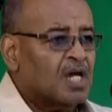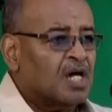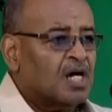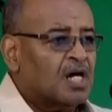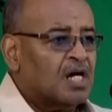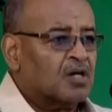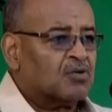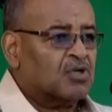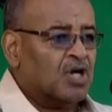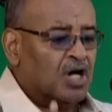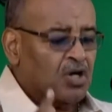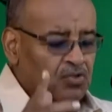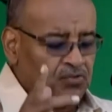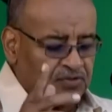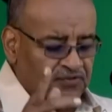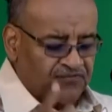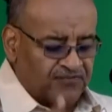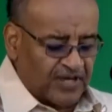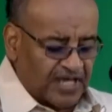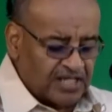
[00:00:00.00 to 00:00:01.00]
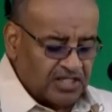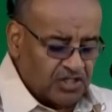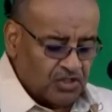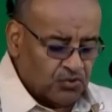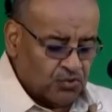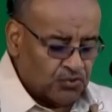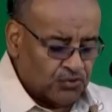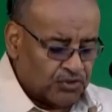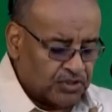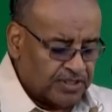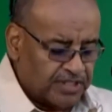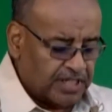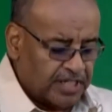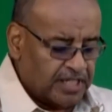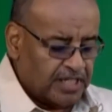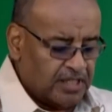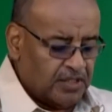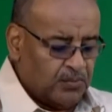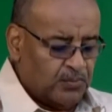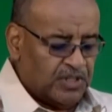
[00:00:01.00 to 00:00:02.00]
Around the venue
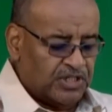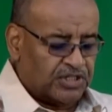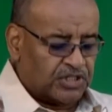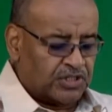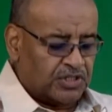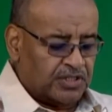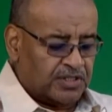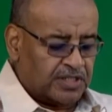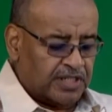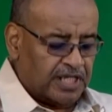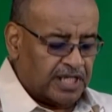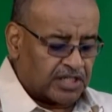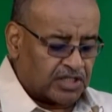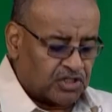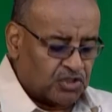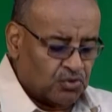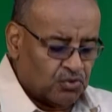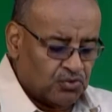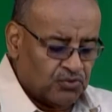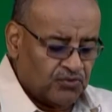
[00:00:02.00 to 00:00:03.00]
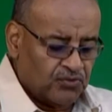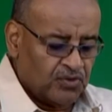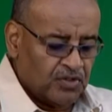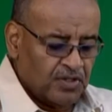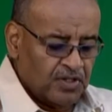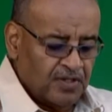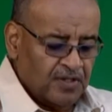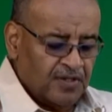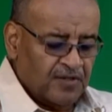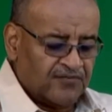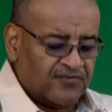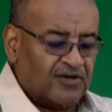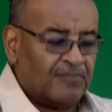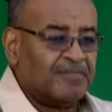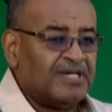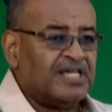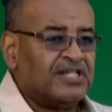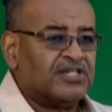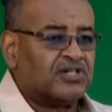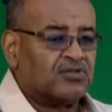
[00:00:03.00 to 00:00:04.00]
today, we take you from
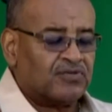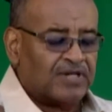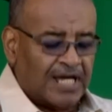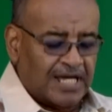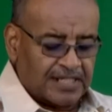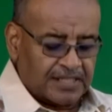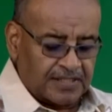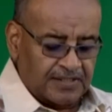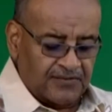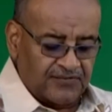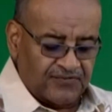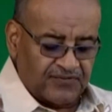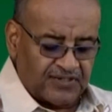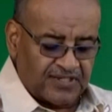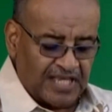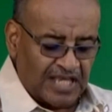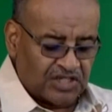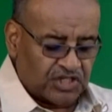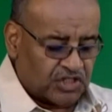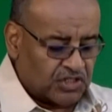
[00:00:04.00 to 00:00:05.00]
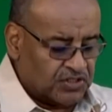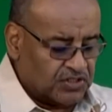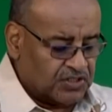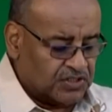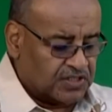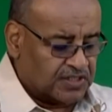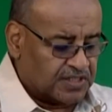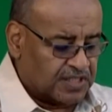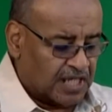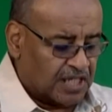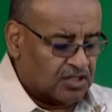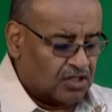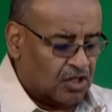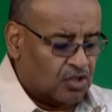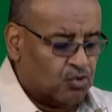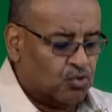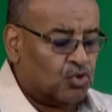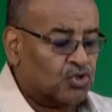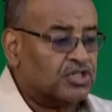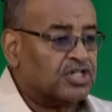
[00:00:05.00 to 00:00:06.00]
interactive sessions that not
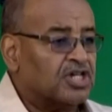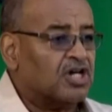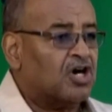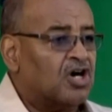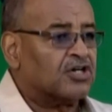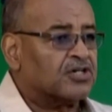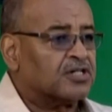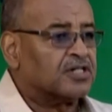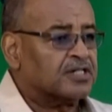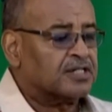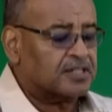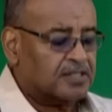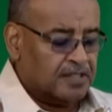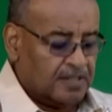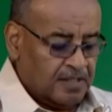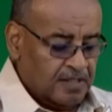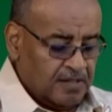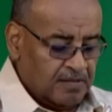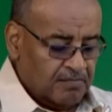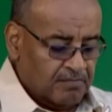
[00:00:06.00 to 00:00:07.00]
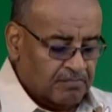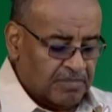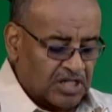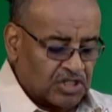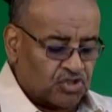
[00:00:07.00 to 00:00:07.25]
only honor but